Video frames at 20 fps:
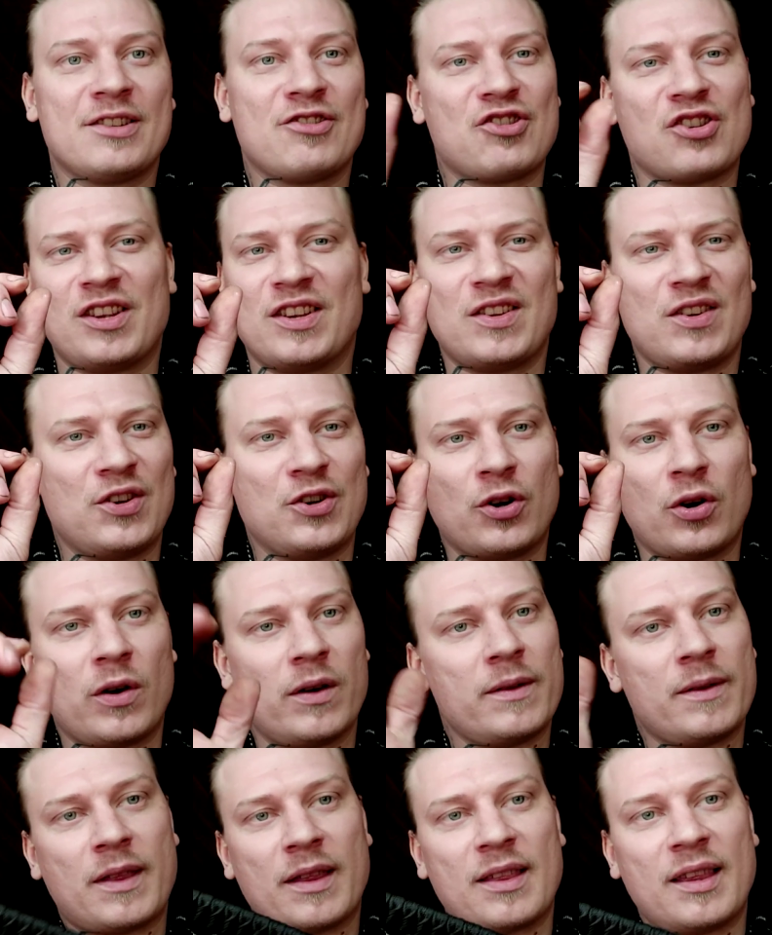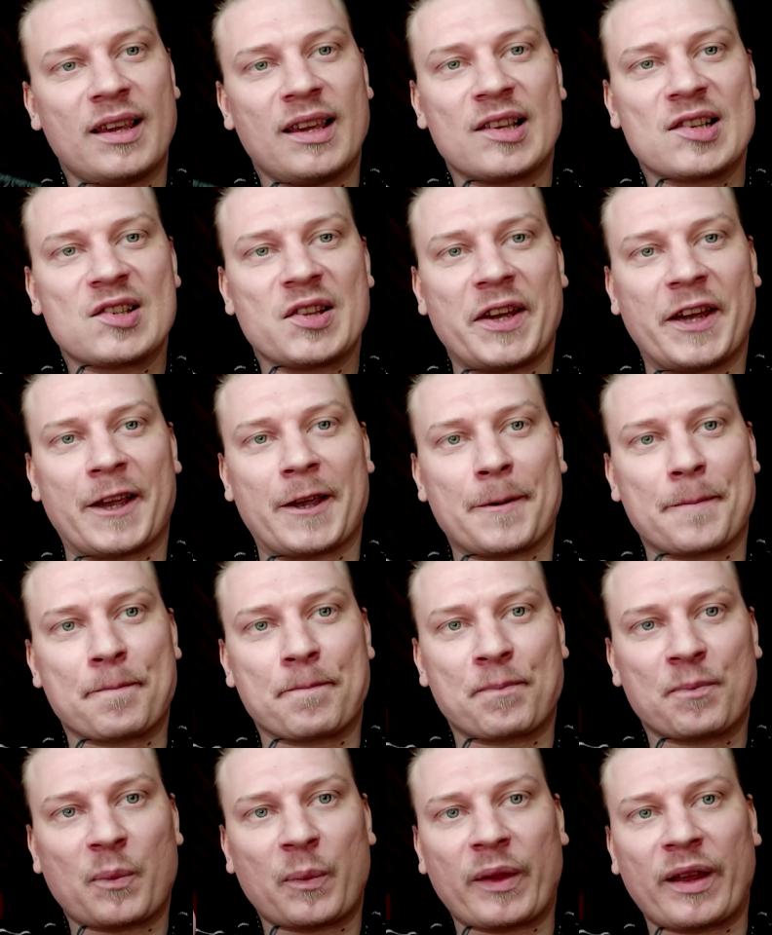you know, the thing is, like,
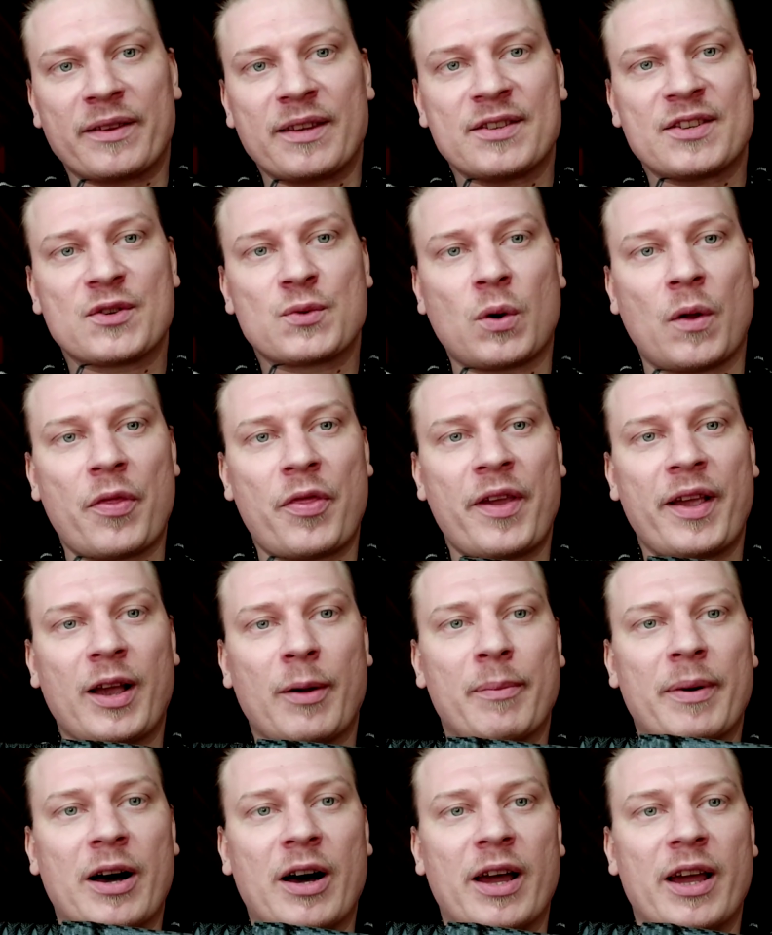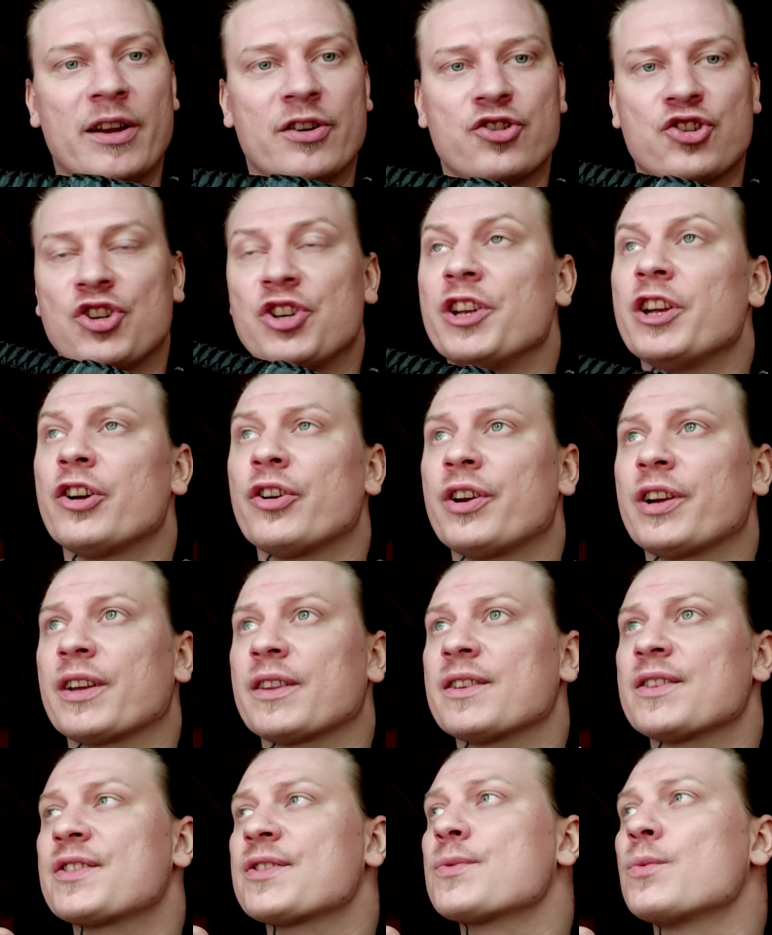this is one thing about
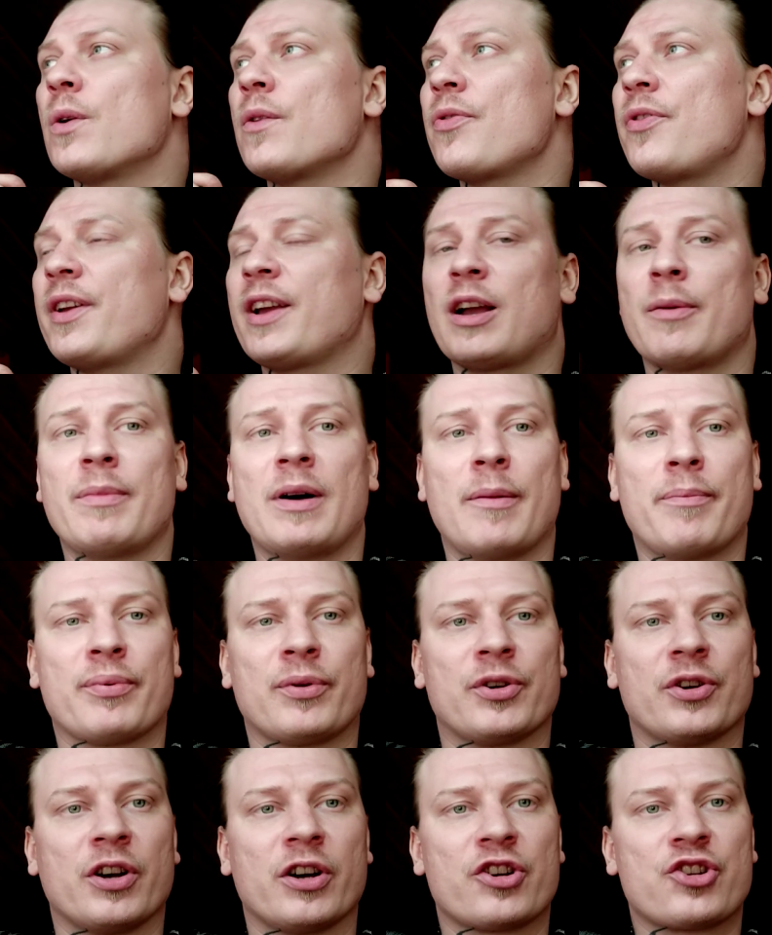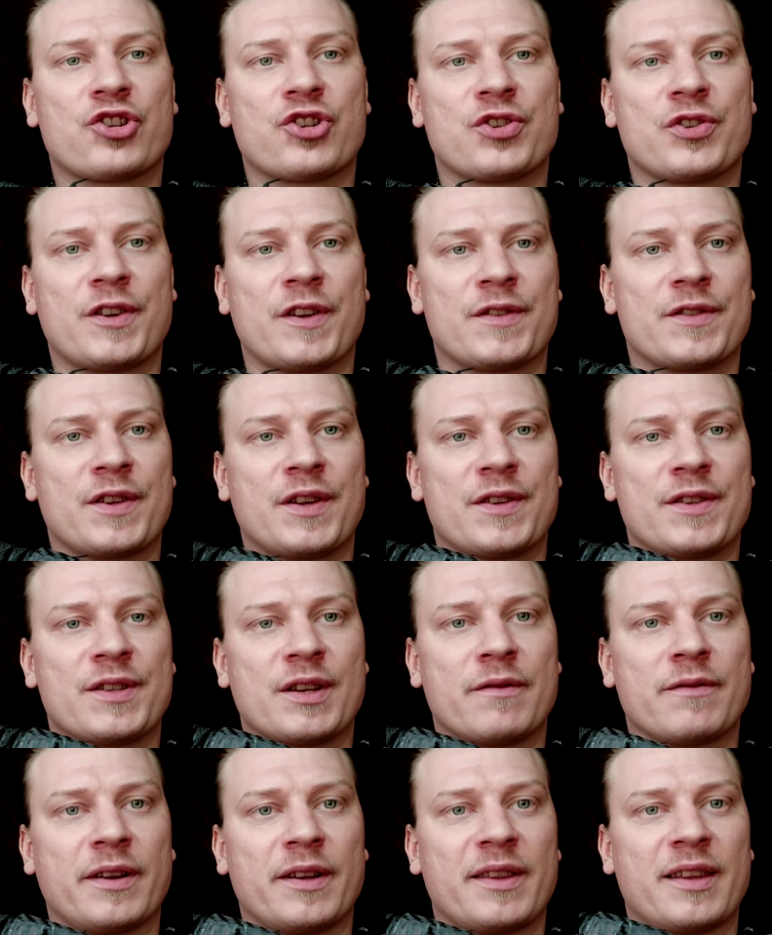engineering, and this is one thing about production and
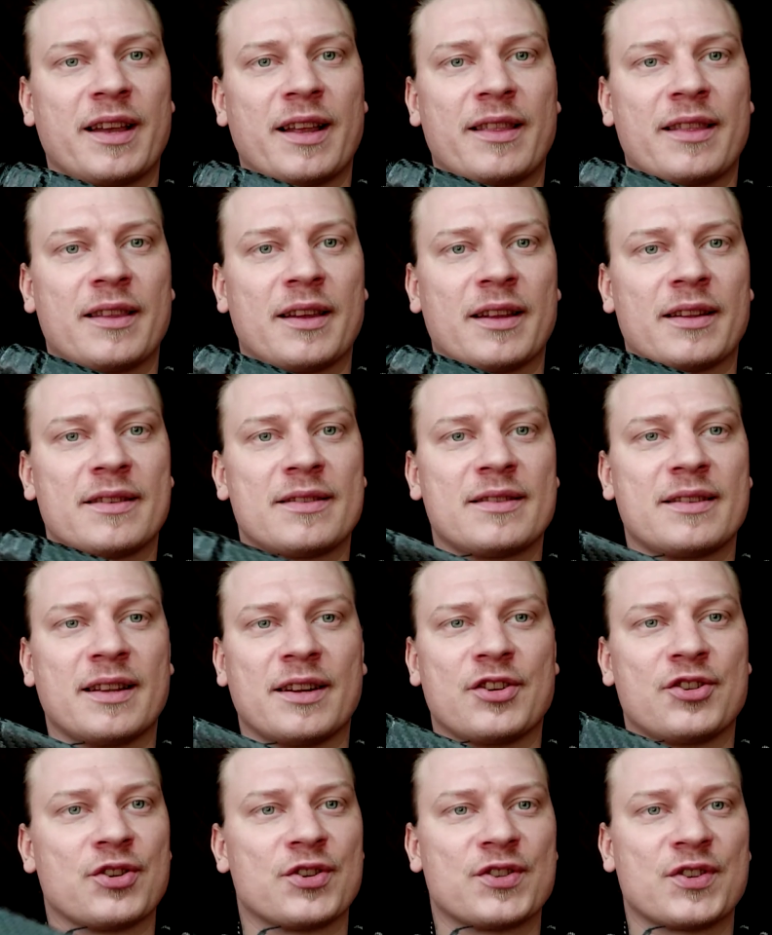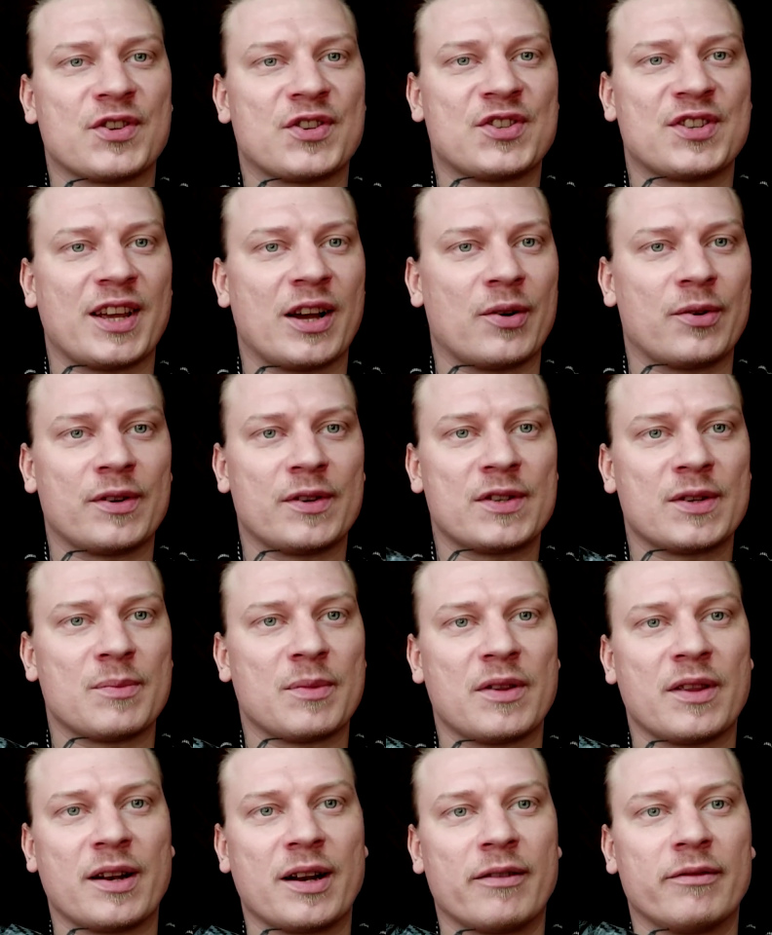stuff like that that is just astounding to
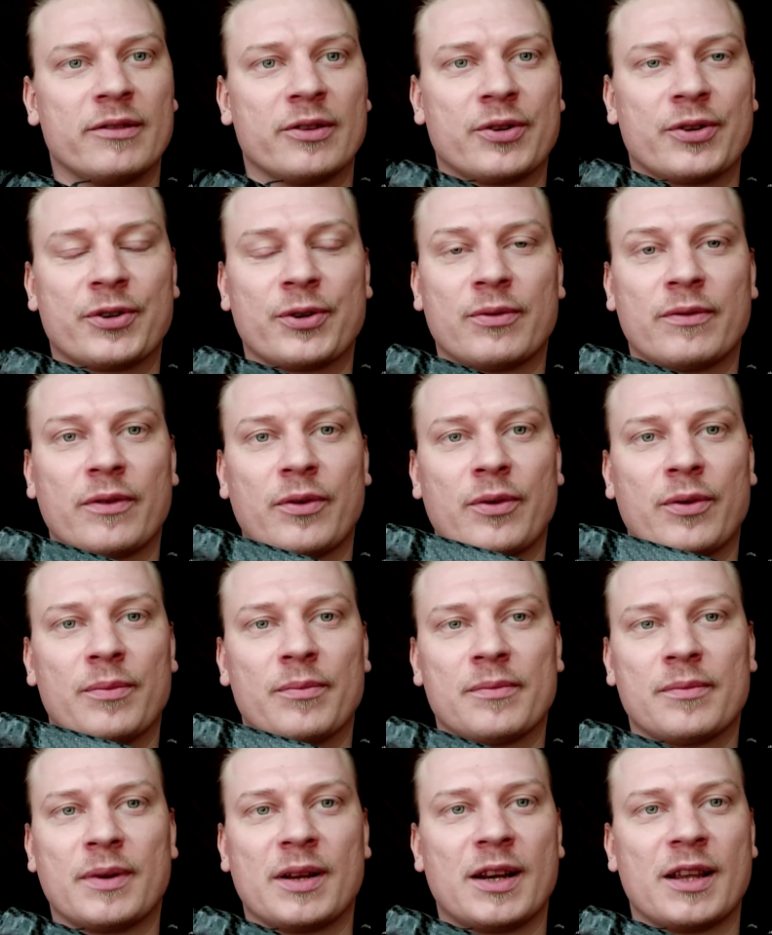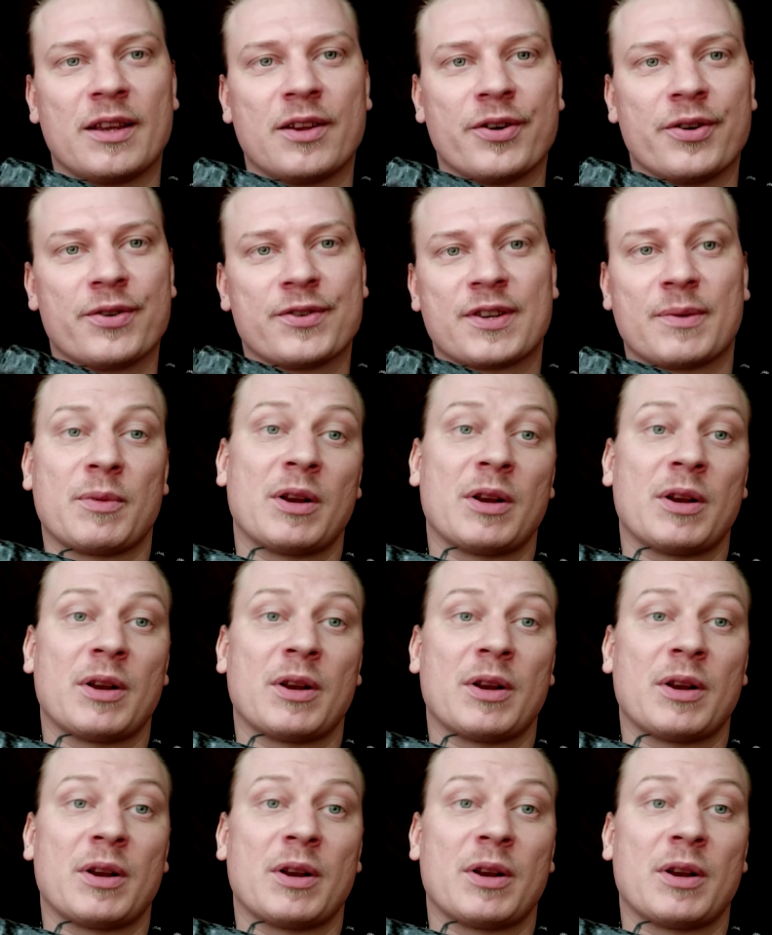me that I've learned over many years.